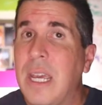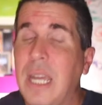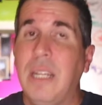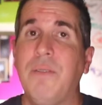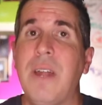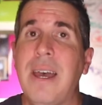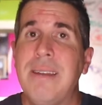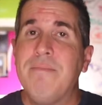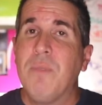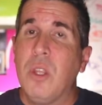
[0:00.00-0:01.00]
And if
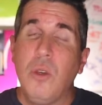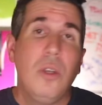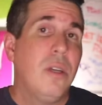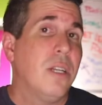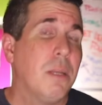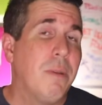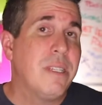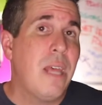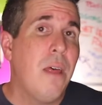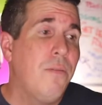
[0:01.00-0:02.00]
not, you can contact
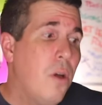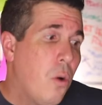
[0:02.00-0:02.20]
myself